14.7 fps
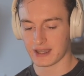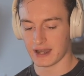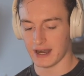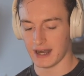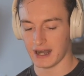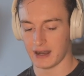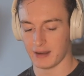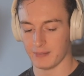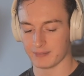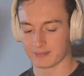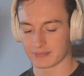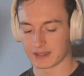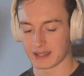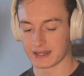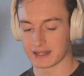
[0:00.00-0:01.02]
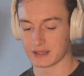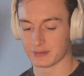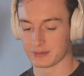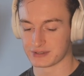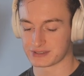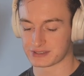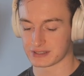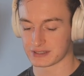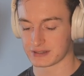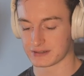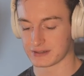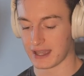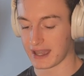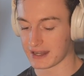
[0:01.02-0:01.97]
Um, and he was
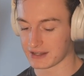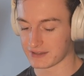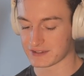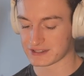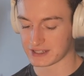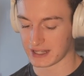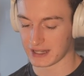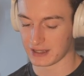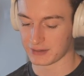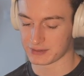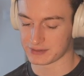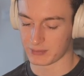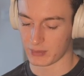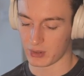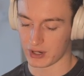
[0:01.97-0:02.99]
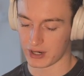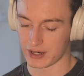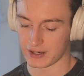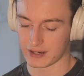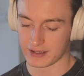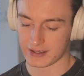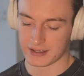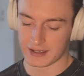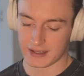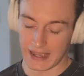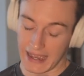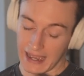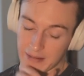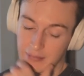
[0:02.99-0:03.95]
Andy Frisella was more
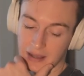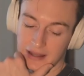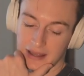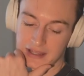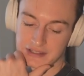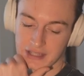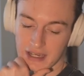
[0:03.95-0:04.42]
Ed Mylett's.